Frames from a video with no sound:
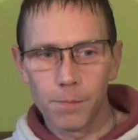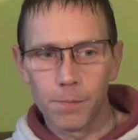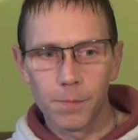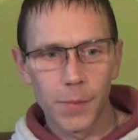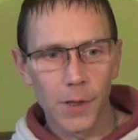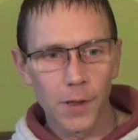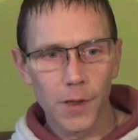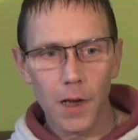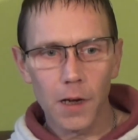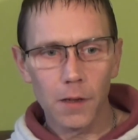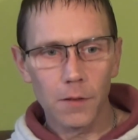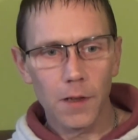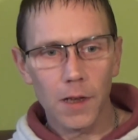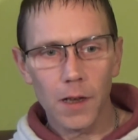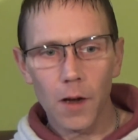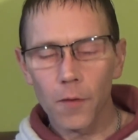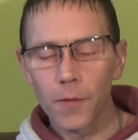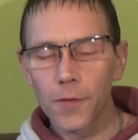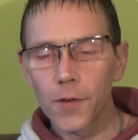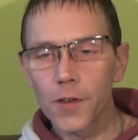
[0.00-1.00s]
But no, they
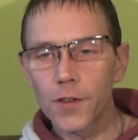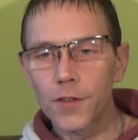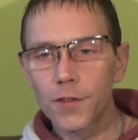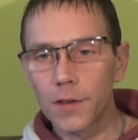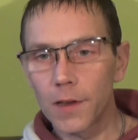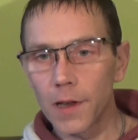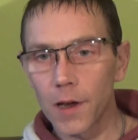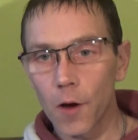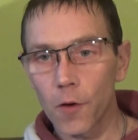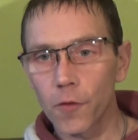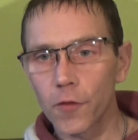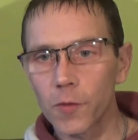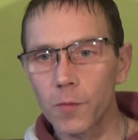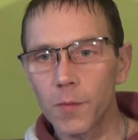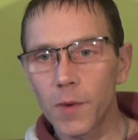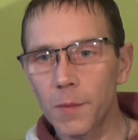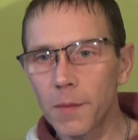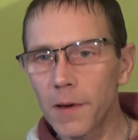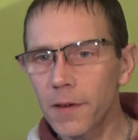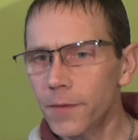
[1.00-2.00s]
offered
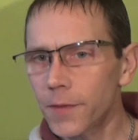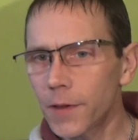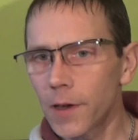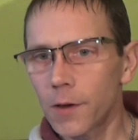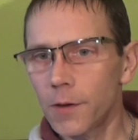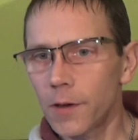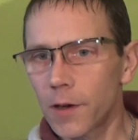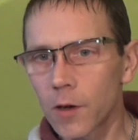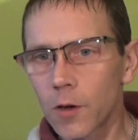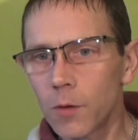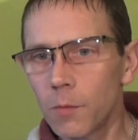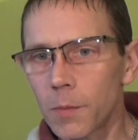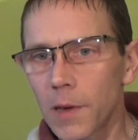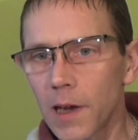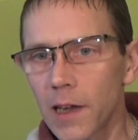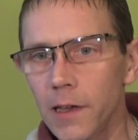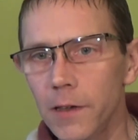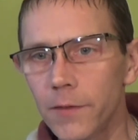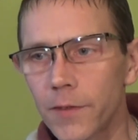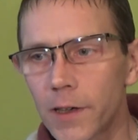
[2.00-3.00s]
me methadone. I couldn't
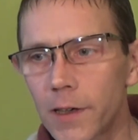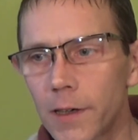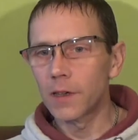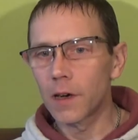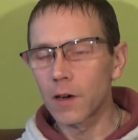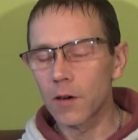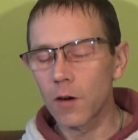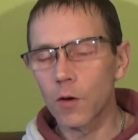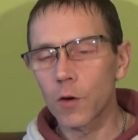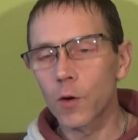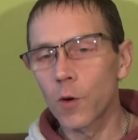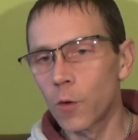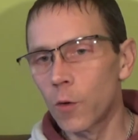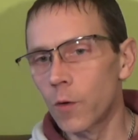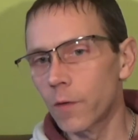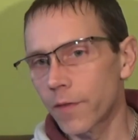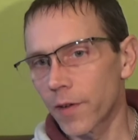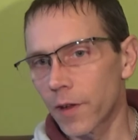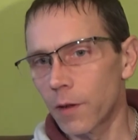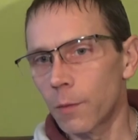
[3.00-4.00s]
believe it. I got
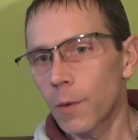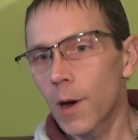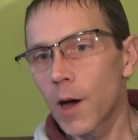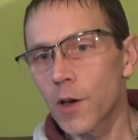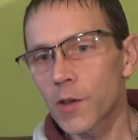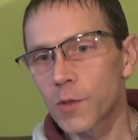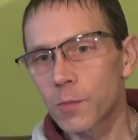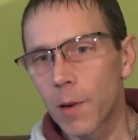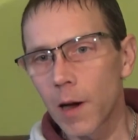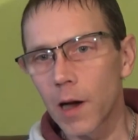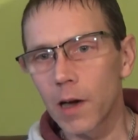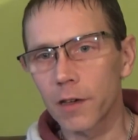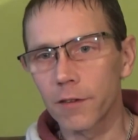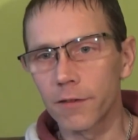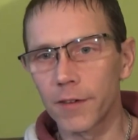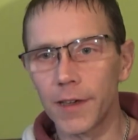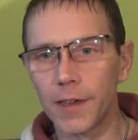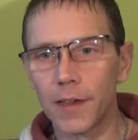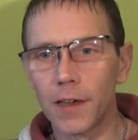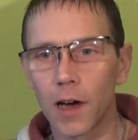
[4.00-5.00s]
caught for the worst
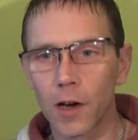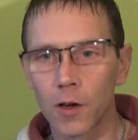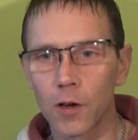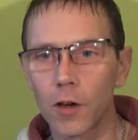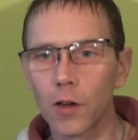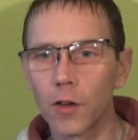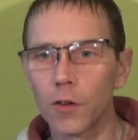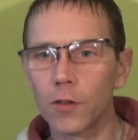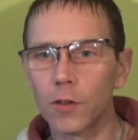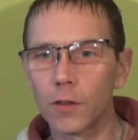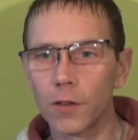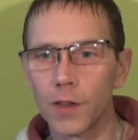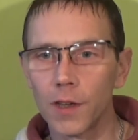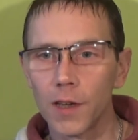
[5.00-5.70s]
burglary I could have done.